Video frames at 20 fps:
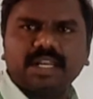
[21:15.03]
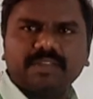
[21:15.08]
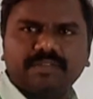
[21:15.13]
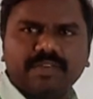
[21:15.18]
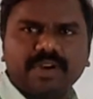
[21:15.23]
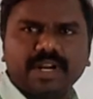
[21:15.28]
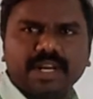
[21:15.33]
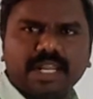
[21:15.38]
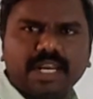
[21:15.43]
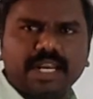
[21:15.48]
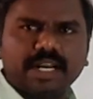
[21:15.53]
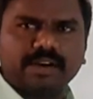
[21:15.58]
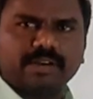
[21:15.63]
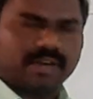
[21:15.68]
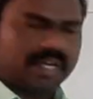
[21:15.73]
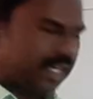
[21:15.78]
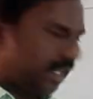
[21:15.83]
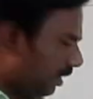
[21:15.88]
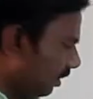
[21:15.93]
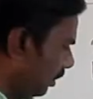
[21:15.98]
different
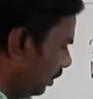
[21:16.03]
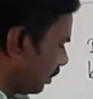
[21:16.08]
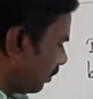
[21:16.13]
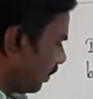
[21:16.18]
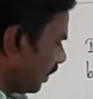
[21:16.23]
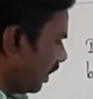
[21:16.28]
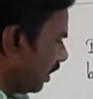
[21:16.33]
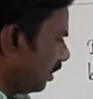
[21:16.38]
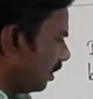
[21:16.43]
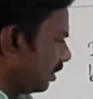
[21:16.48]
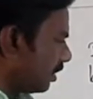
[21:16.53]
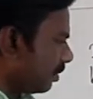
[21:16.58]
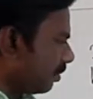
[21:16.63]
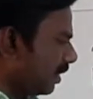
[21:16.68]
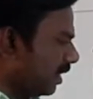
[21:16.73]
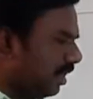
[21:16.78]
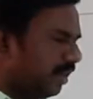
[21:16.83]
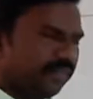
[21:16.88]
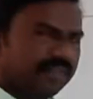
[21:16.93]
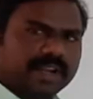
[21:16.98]
electrolyte this one and this
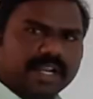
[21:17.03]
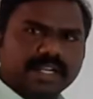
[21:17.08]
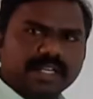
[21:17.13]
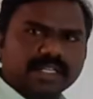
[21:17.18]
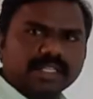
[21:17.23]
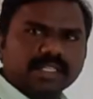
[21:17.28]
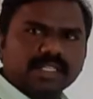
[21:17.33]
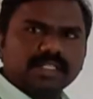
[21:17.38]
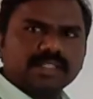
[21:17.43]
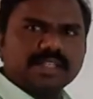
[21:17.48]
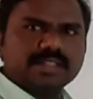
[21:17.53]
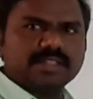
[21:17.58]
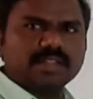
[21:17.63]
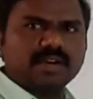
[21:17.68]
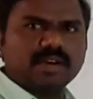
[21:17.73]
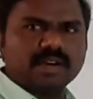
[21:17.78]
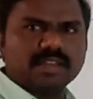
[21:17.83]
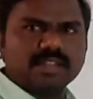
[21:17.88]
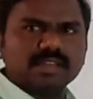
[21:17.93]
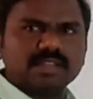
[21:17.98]
one different this
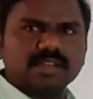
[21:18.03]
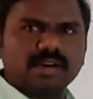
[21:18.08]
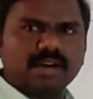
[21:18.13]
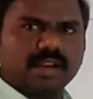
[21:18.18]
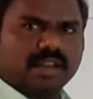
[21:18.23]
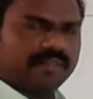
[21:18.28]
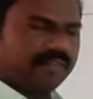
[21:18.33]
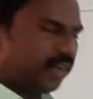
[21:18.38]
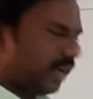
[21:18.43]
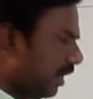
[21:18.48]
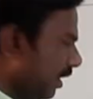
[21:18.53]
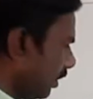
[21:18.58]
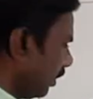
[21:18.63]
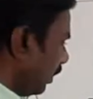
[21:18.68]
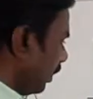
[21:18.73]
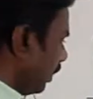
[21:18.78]
rod this rod different